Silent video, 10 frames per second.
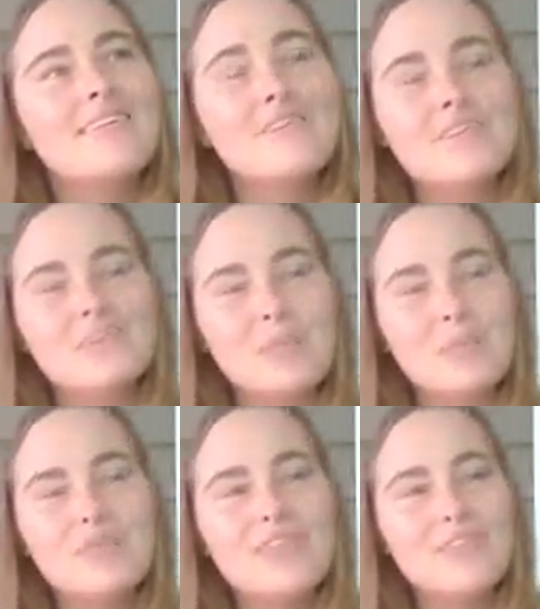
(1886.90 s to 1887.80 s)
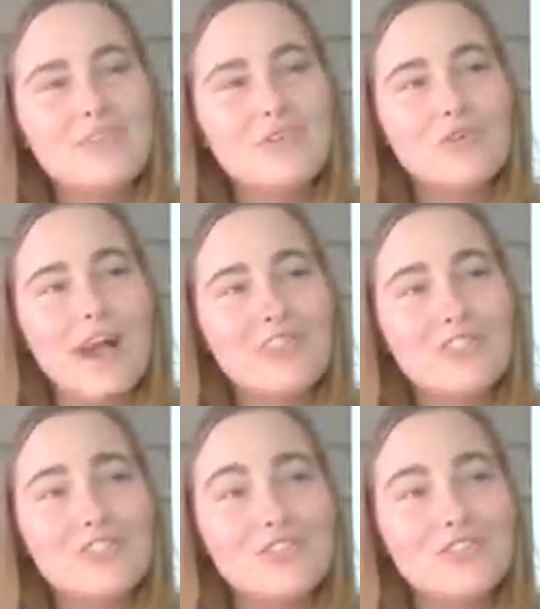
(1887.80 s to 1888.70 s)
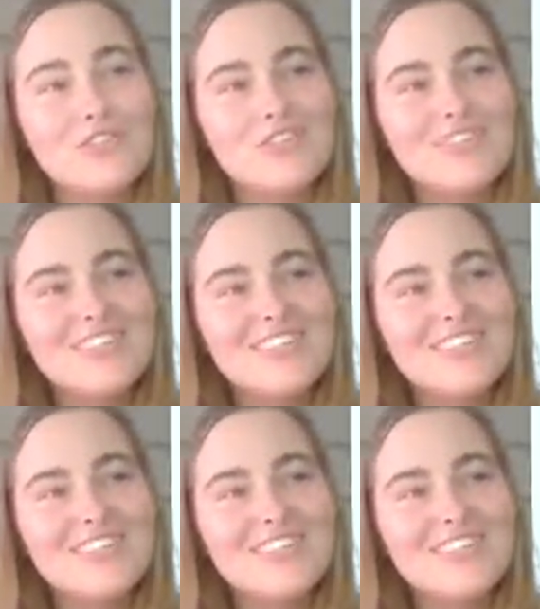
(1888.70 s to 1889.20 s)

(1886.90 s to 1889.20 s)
There's a deep sense of gratitude,